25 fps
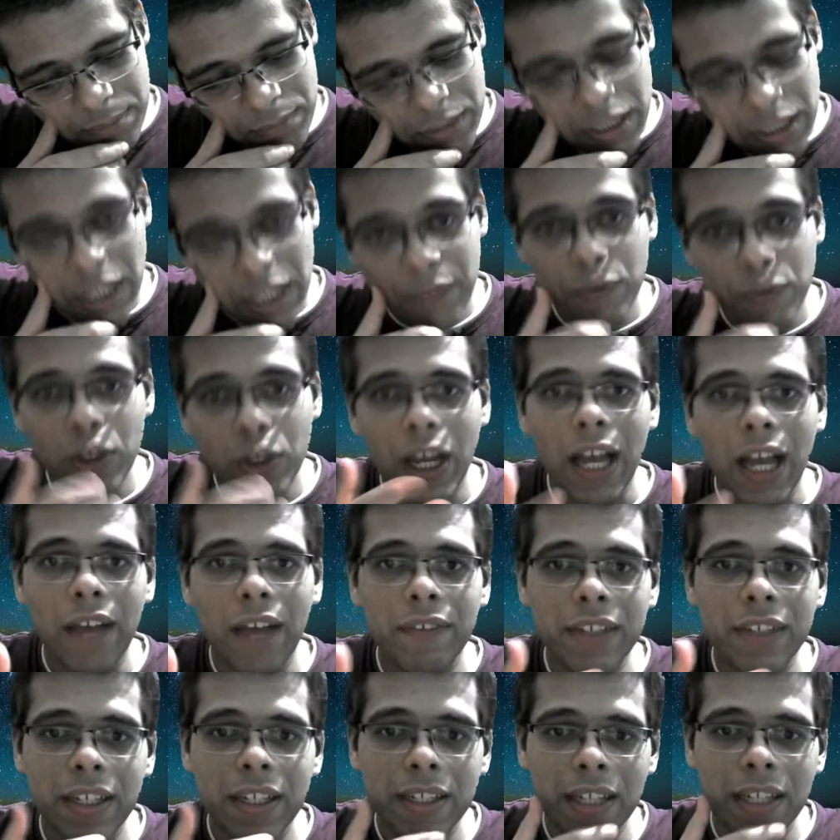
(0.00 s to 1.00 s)
if you have
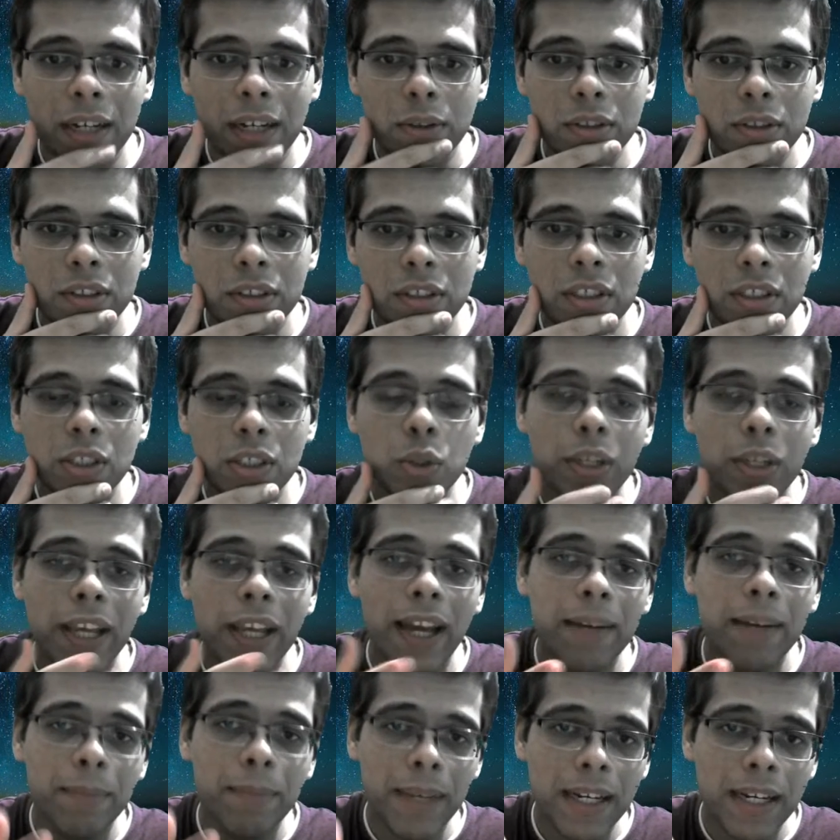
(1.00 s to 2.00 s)
any doubts, you
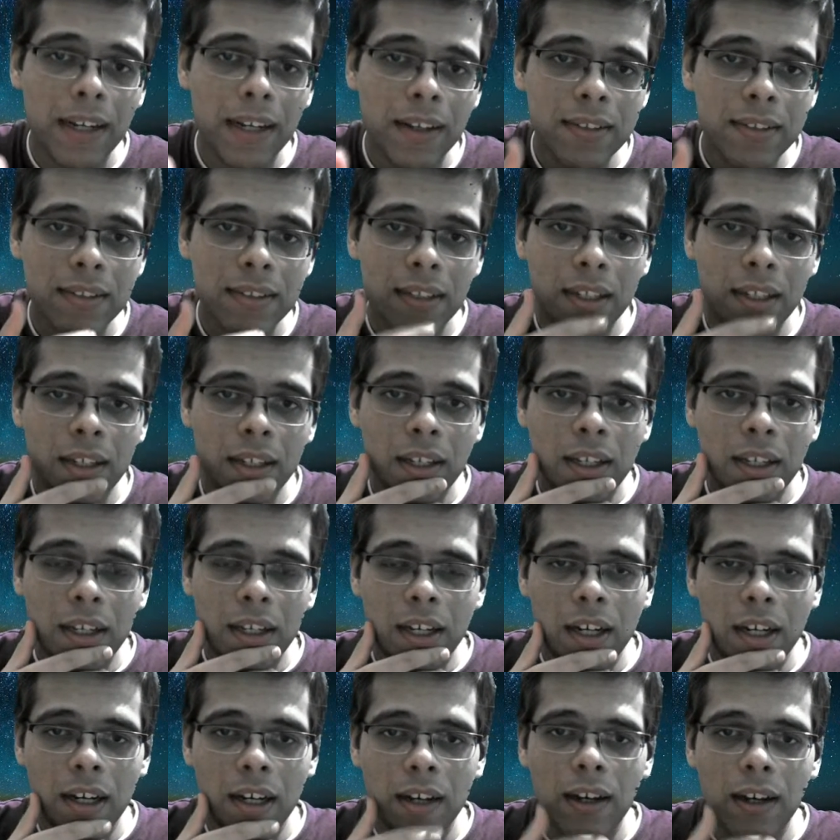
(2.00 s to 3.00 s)
can mail us.
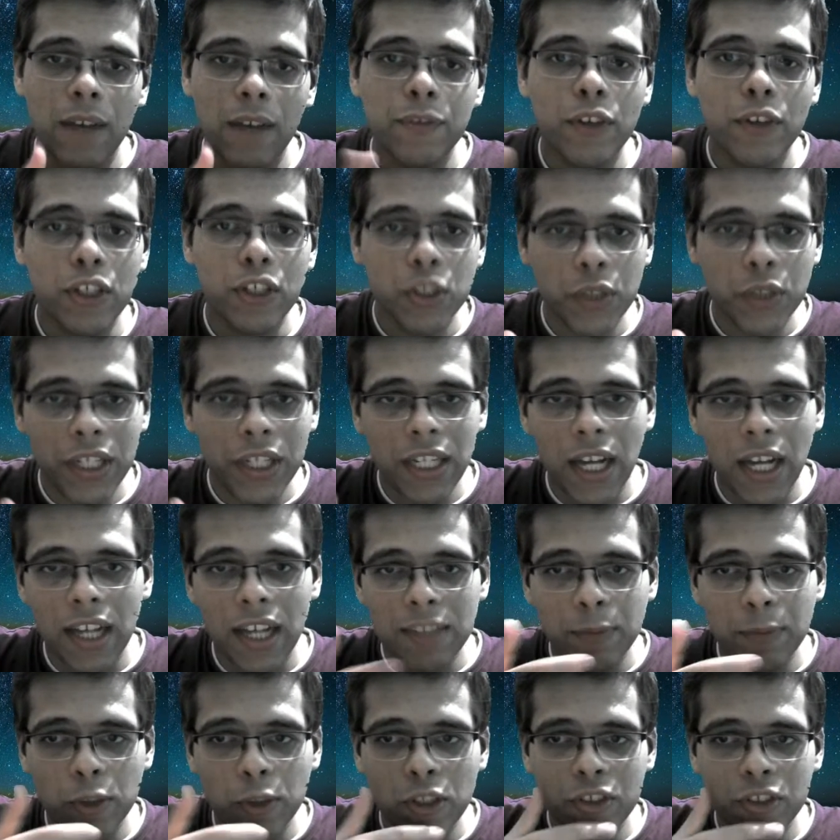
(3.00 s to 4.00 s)
Of course, you can ask
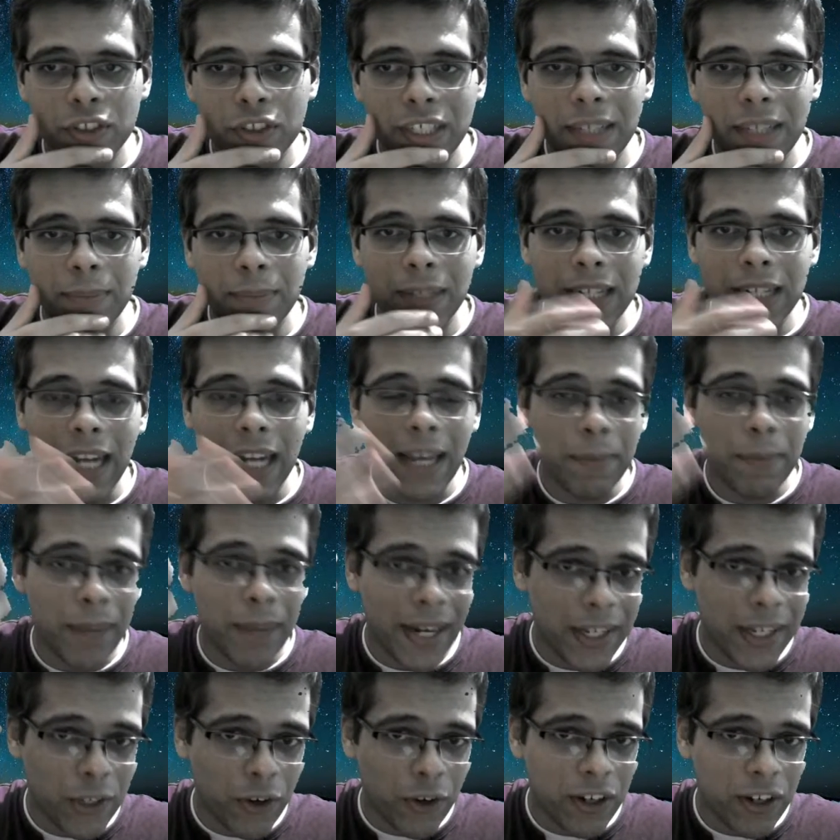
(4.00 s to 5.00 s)
me on the stream, but I
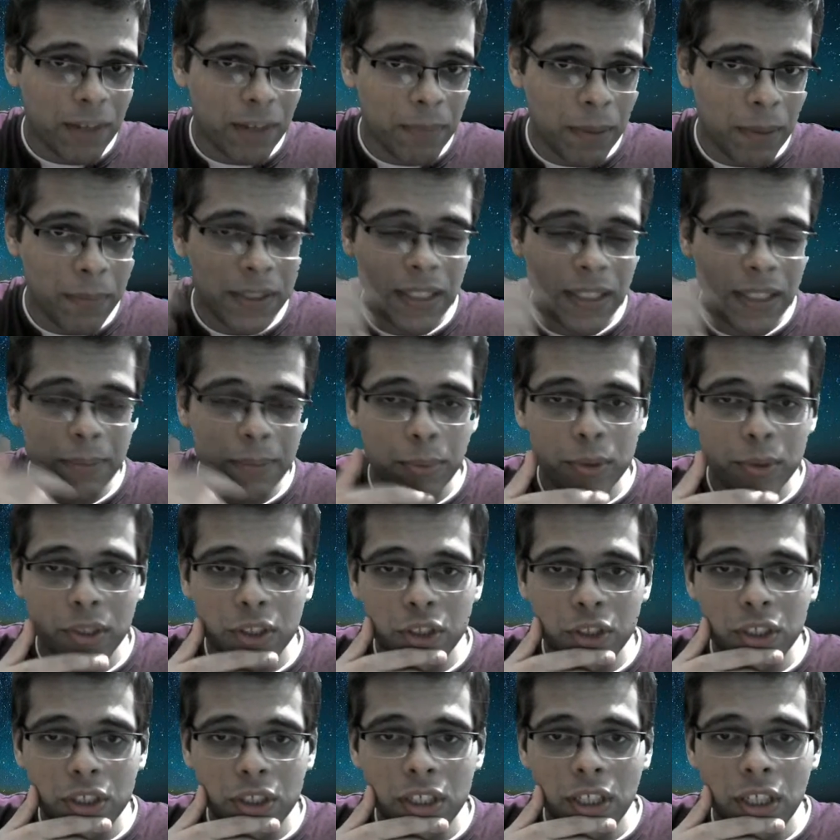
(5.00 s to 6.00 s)
might not remember the
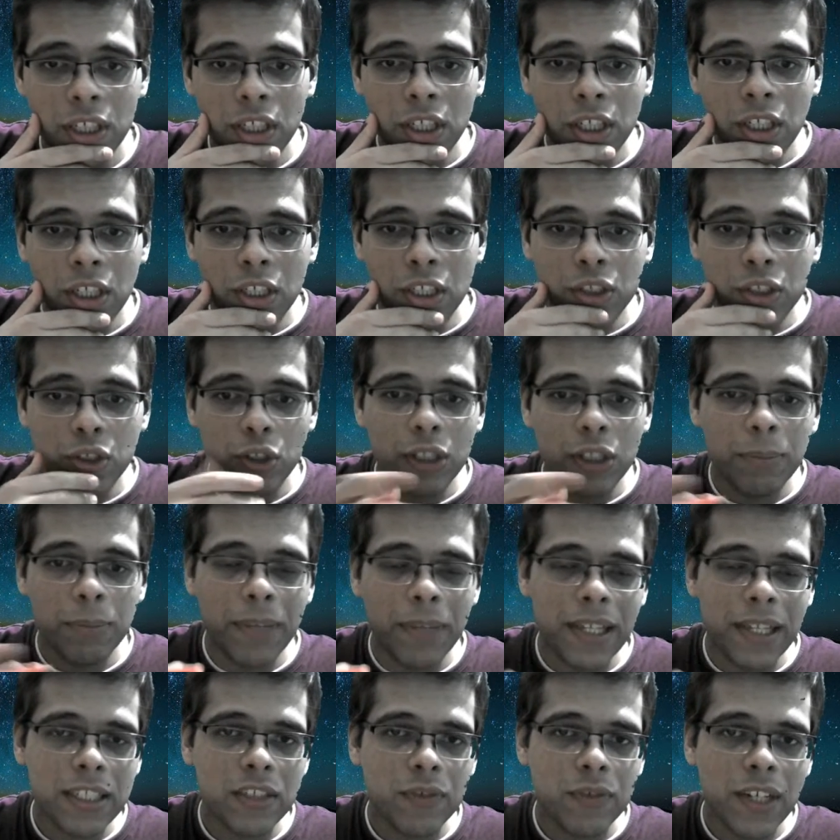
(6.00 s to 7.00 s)
position. So the
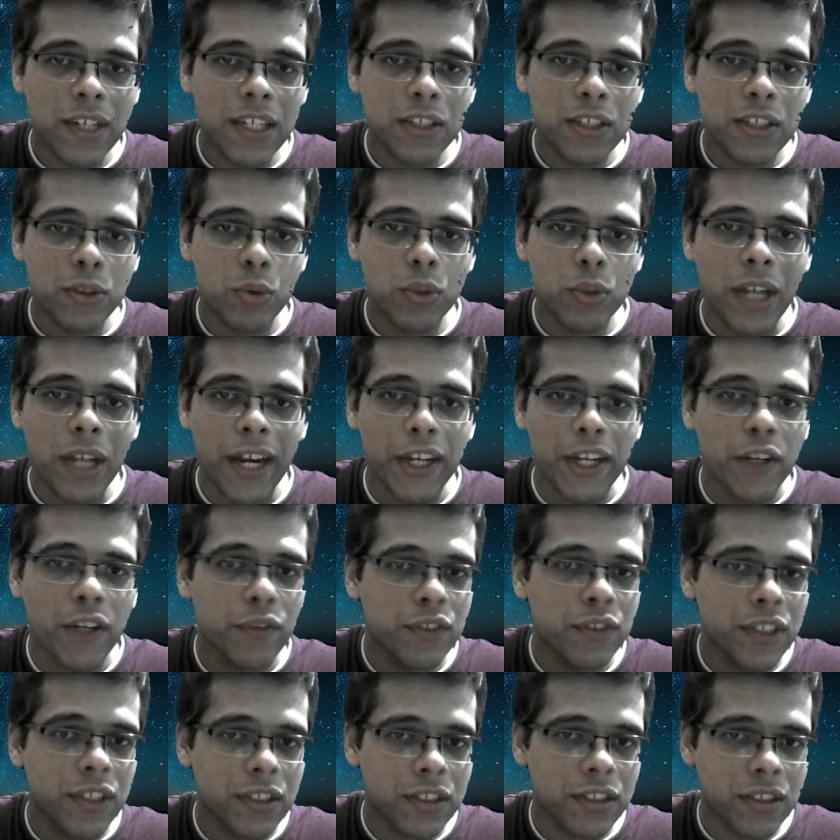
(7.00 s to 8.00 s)
best way is to kind of
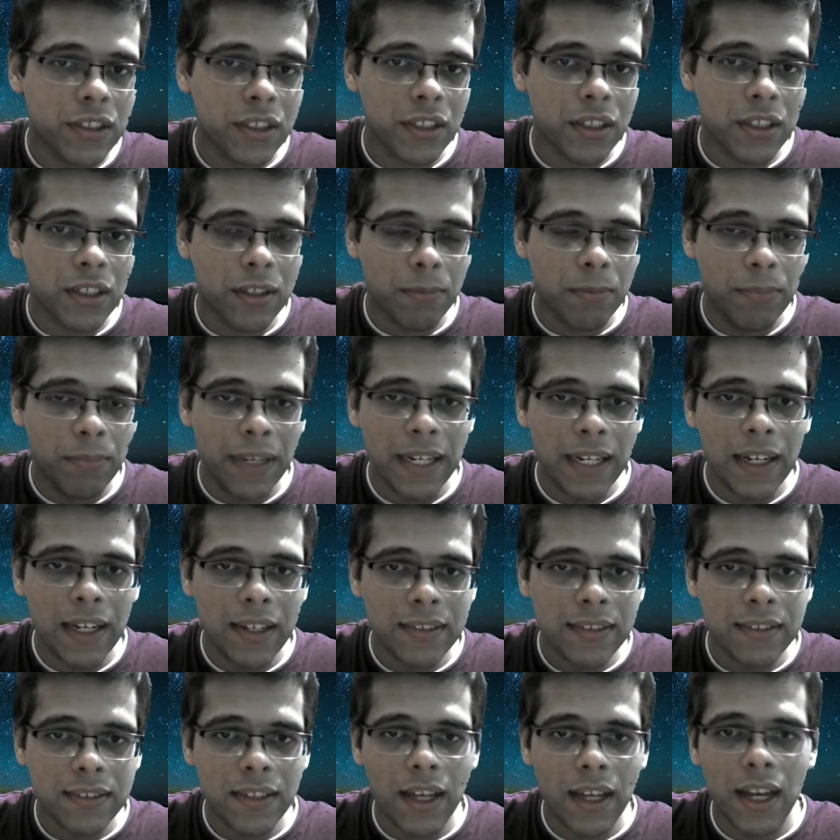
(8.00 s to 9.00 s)
just mail
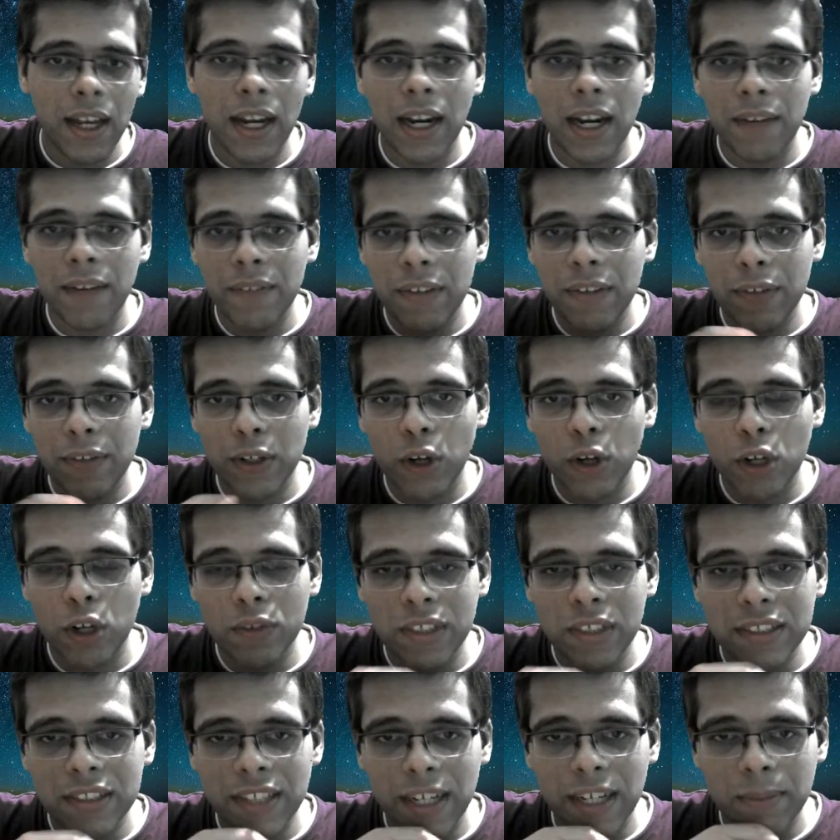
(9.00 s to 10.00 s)
us, and we will
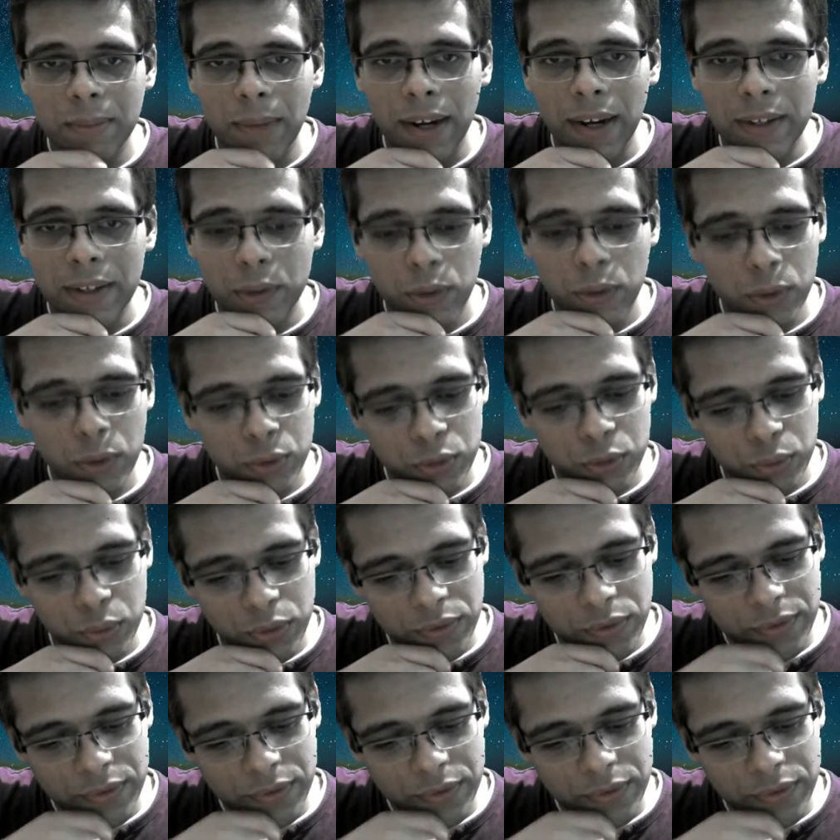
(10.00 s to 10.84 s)
always get back to you soon.